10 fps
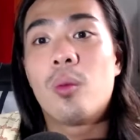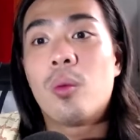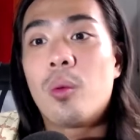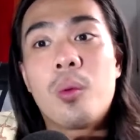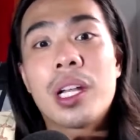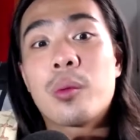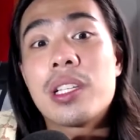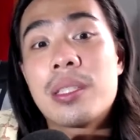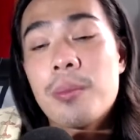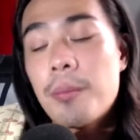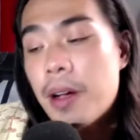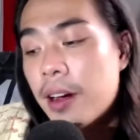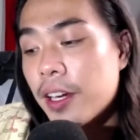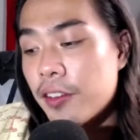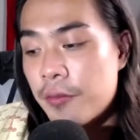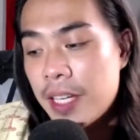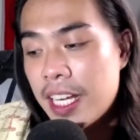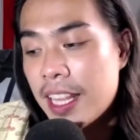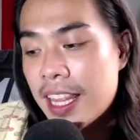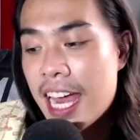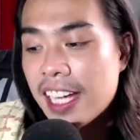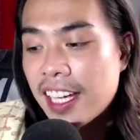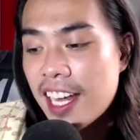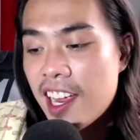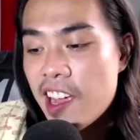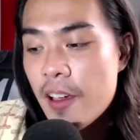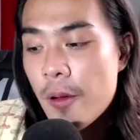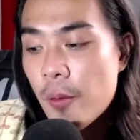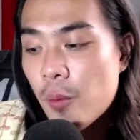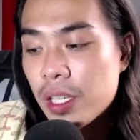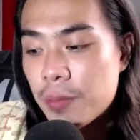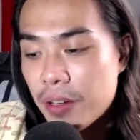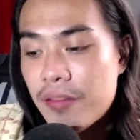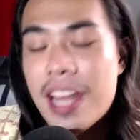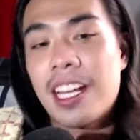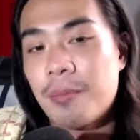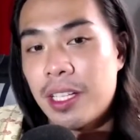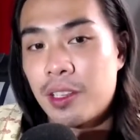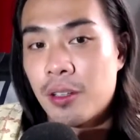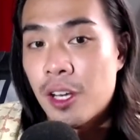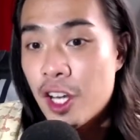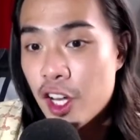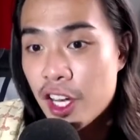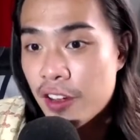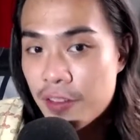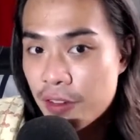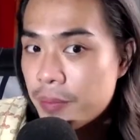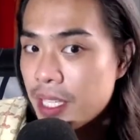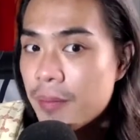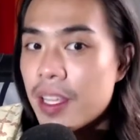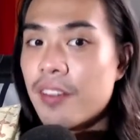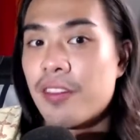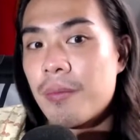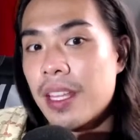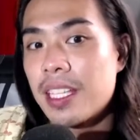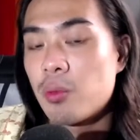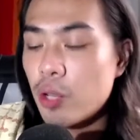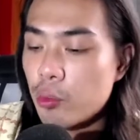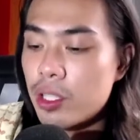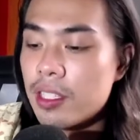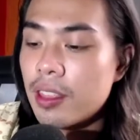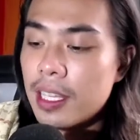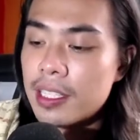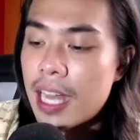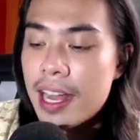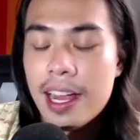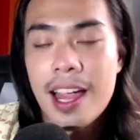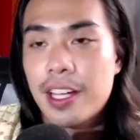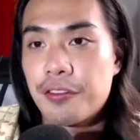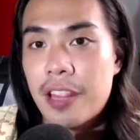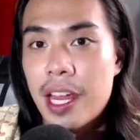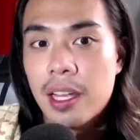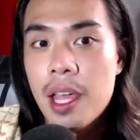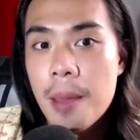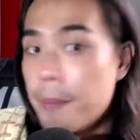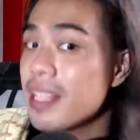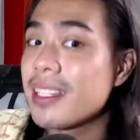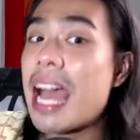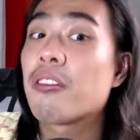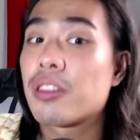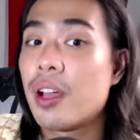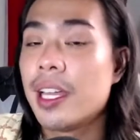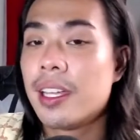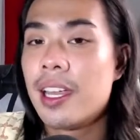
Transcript: what was part of me that was preventing me to learn from something from this? What was the things that I kind of like missed out on?